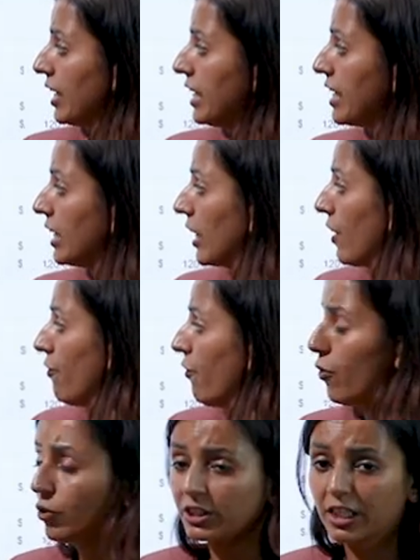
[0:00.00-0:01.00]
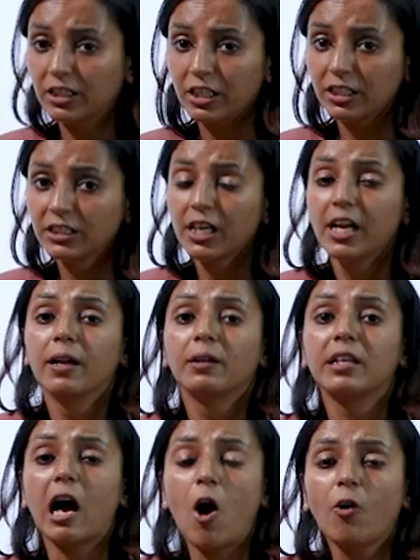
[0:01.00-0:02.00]
year inflows in this.
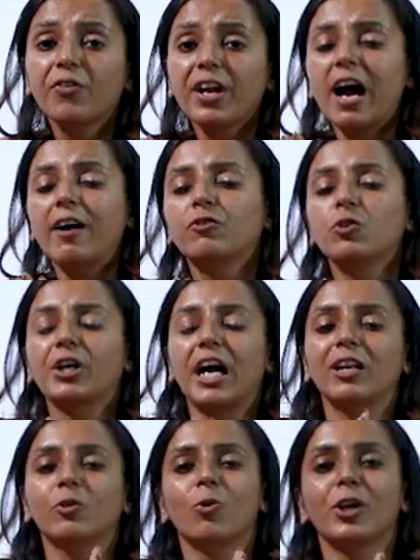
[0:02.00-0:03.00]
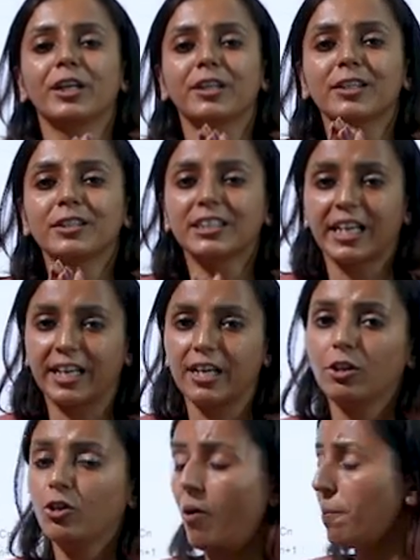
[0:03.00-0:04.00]
Now we have to calculate the
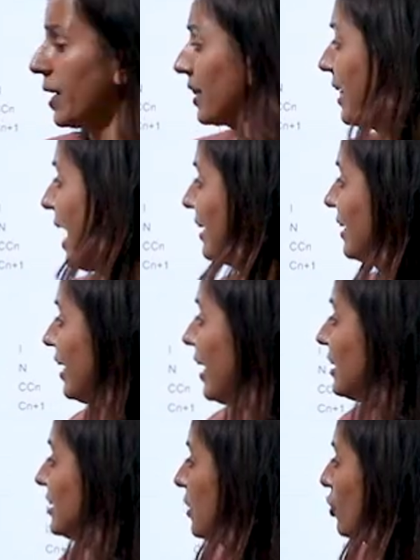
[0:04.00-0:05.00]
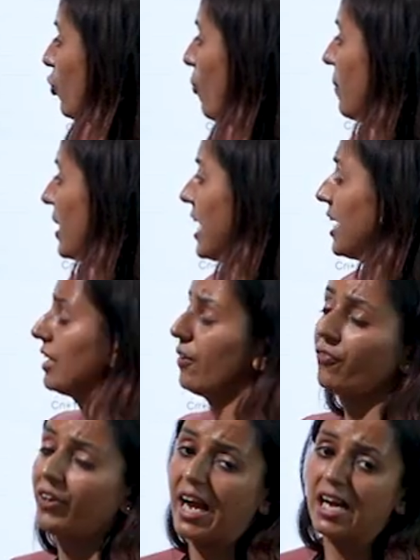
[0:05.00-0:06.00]
second topic, that is the
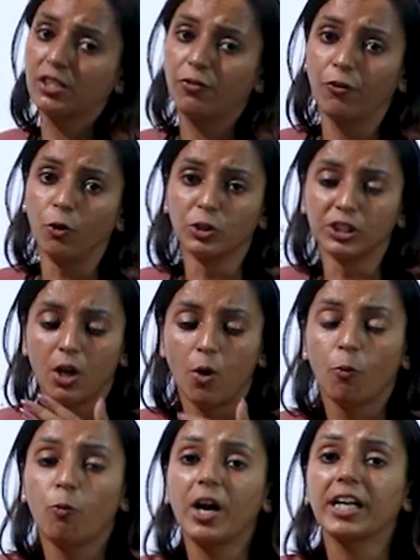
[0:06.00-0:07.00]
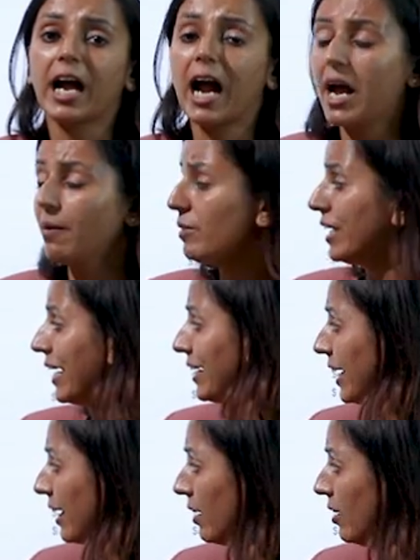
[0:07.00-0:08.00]
cumulative cash flow. What I am
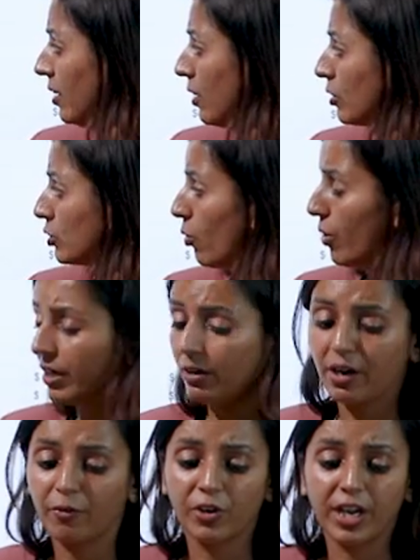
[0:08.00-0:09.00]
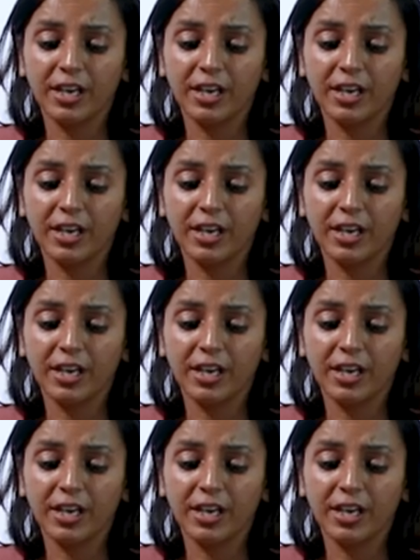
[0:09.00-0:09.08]
getting. So in here